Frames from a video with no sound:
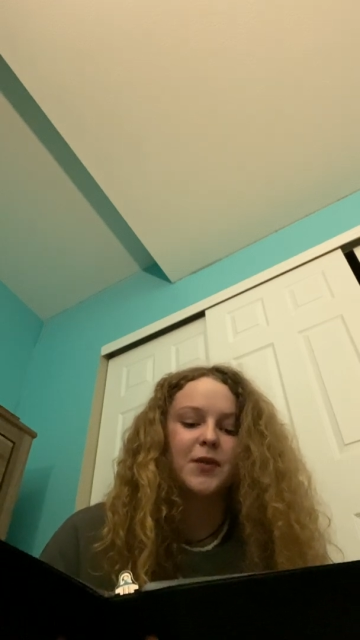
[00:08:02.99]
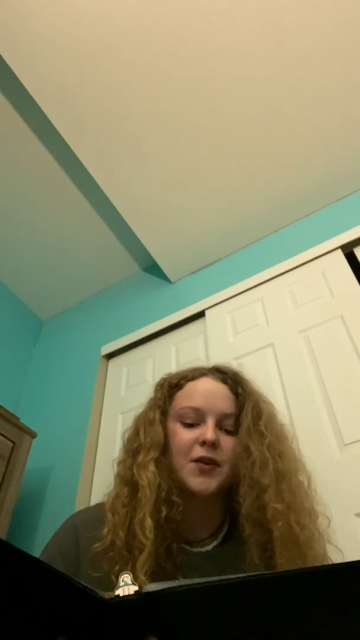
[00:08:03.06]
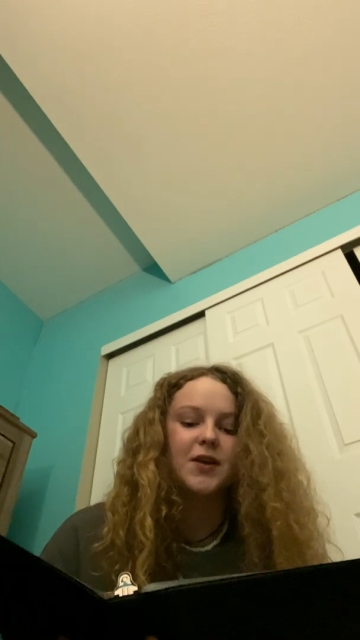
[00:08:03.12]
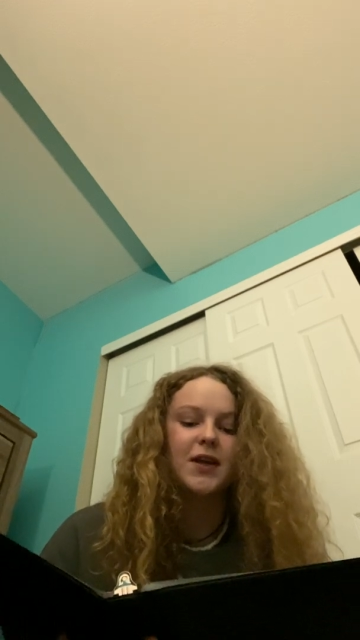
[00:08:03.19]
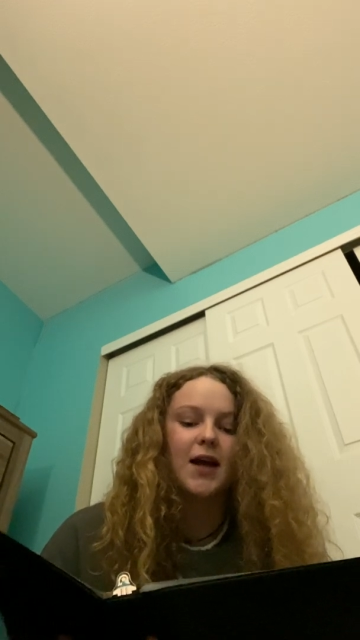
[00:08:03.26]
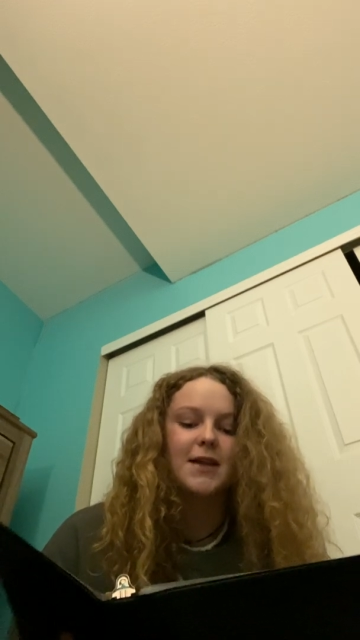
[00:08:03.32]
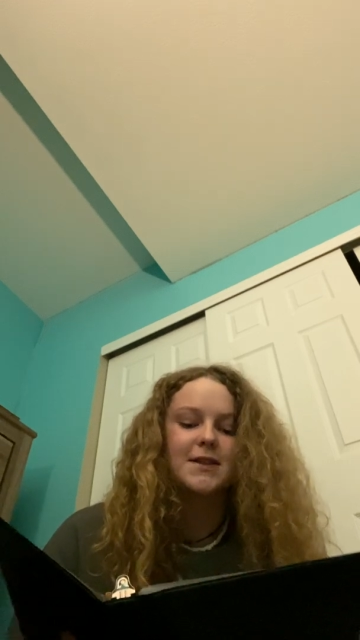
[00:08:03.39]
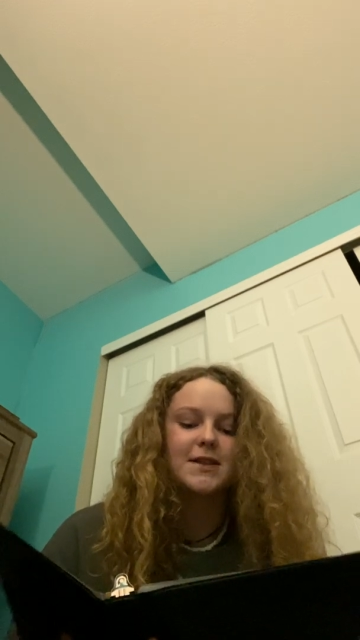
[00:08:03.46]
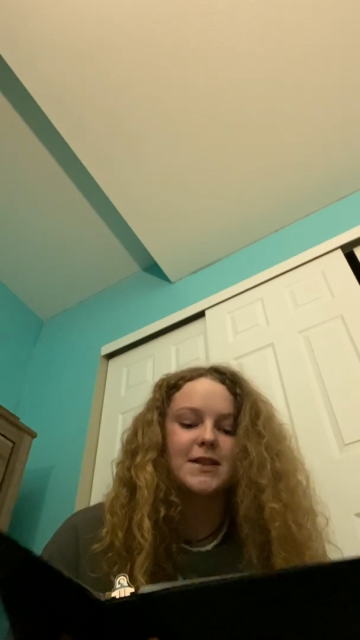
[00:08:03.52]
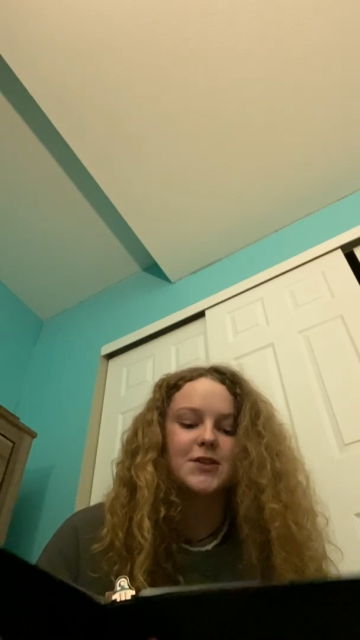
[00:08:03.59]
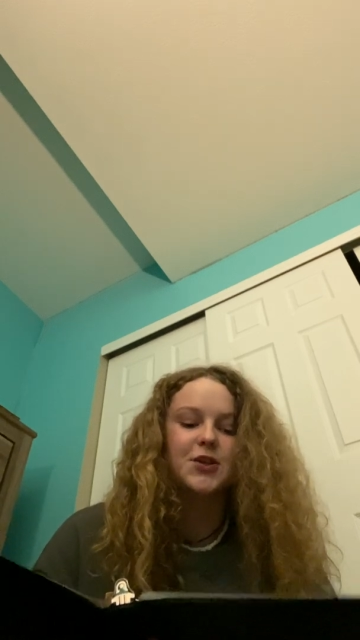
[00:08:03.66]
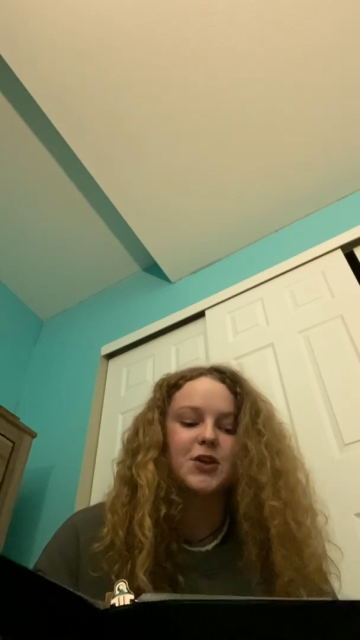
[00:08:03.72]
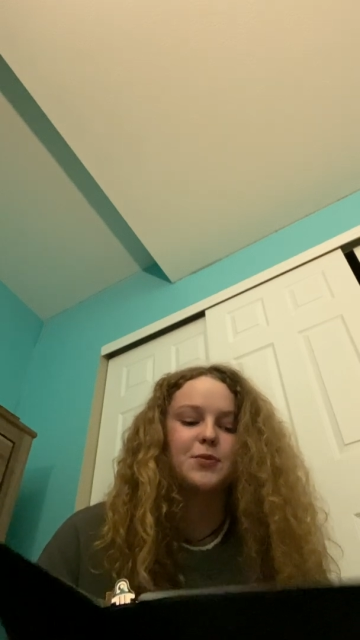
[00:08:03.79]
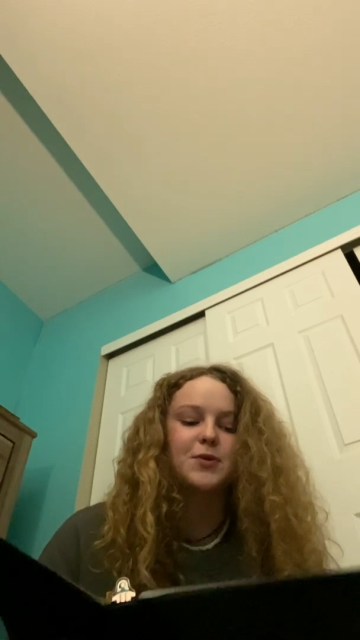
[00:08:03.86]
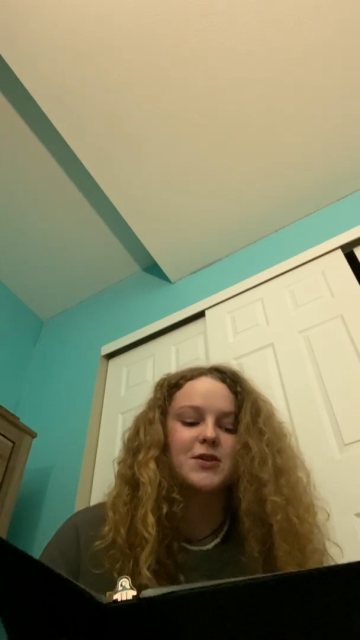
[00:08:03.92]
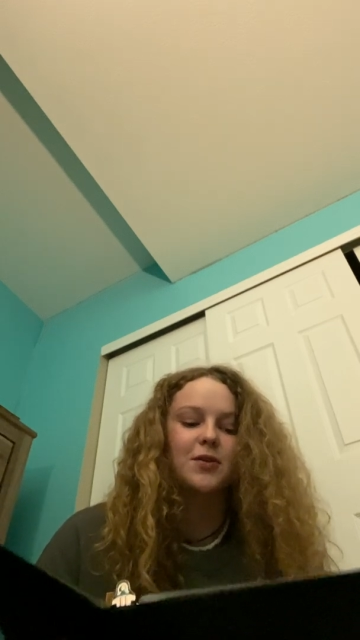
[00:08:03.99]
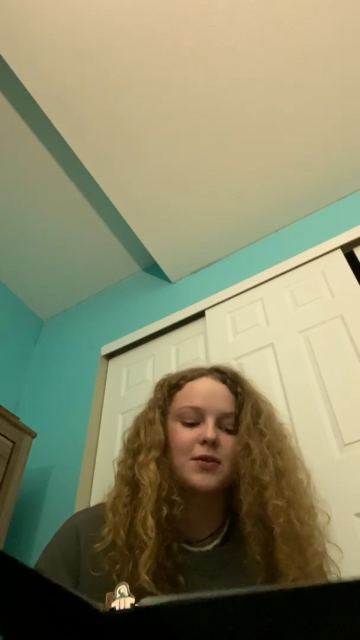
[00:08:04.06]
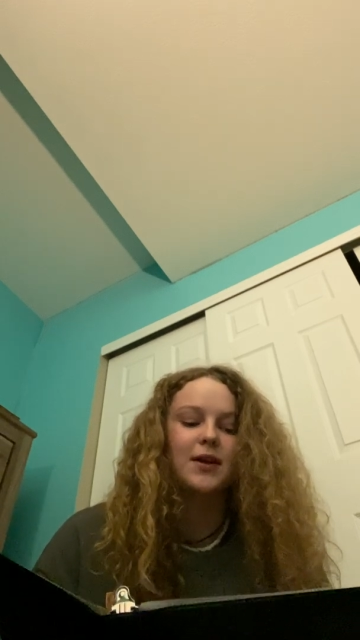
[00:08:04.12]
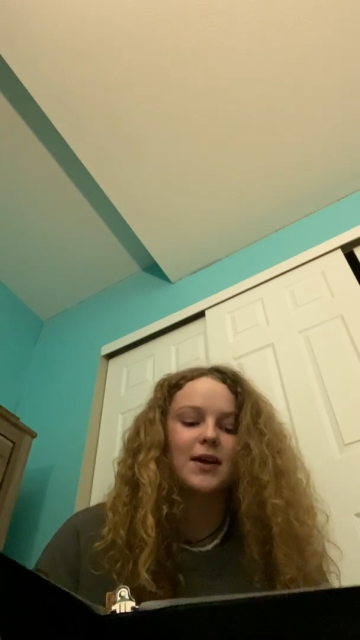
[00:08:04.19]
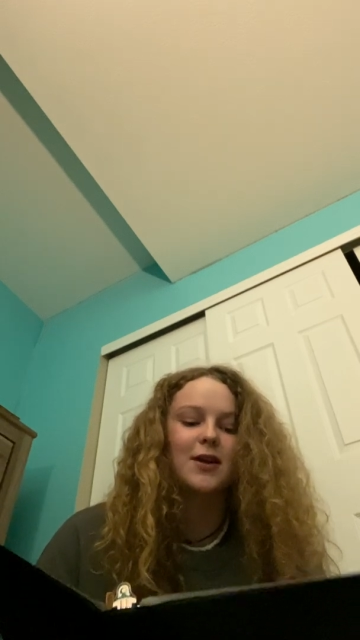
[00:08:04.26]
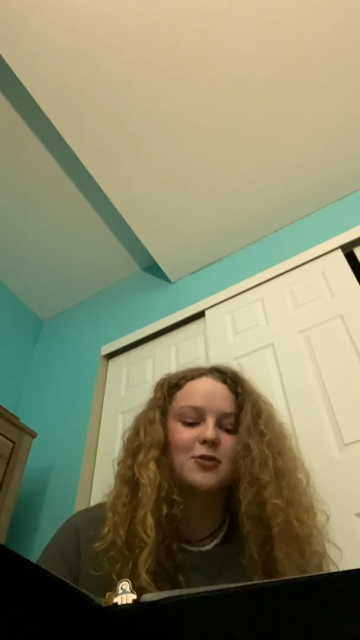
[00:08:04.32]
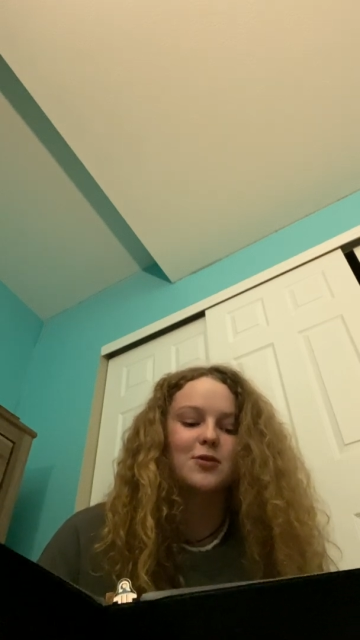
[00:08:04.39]
or the Nazis could
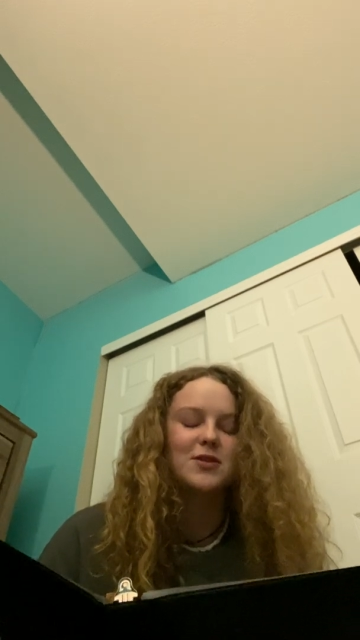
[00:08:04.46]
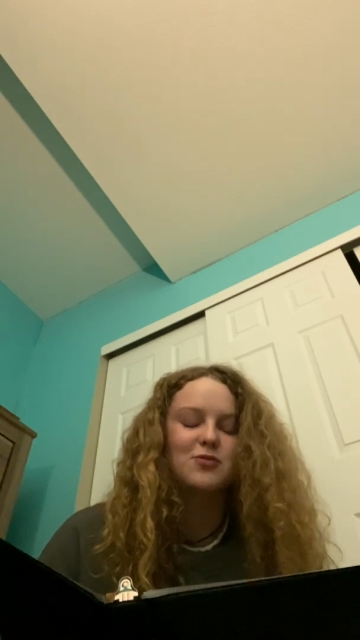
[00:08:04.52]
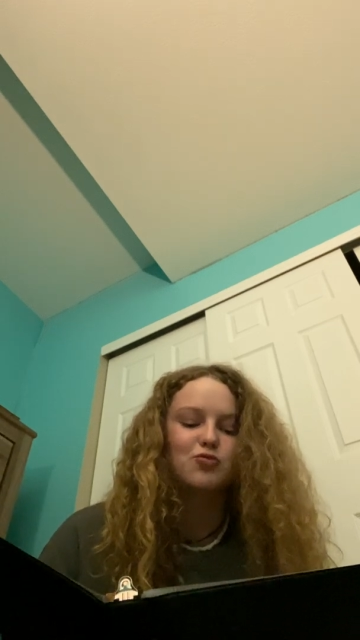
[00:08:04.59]
result in an